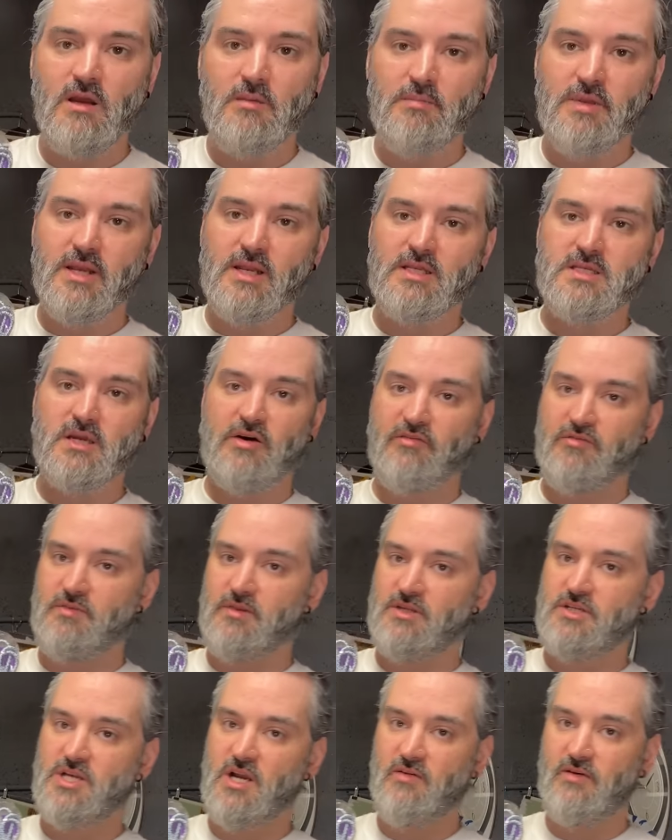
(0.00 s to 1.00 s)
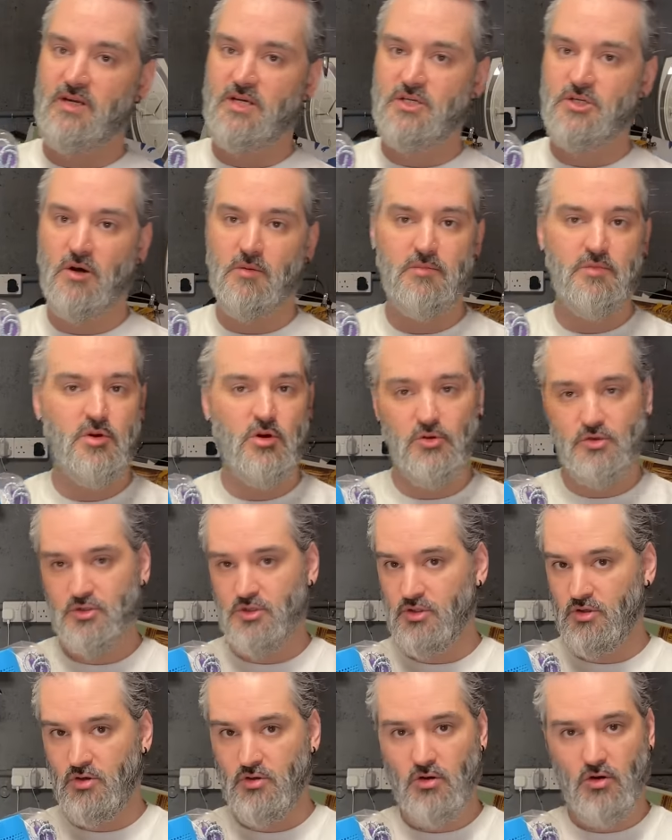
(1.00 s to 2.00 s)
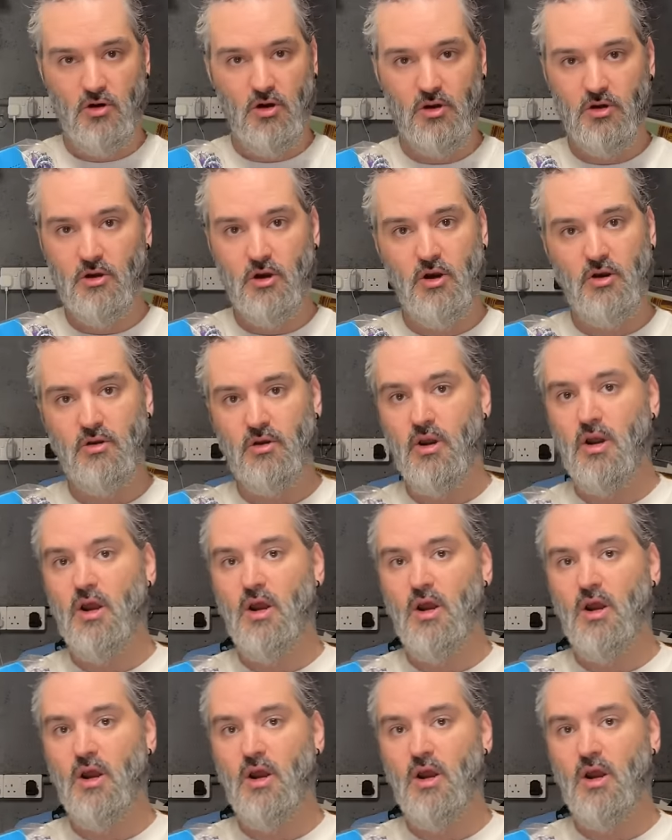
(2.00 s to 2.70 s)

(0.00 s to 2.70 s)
Picked this up from the charity shop not too long ago.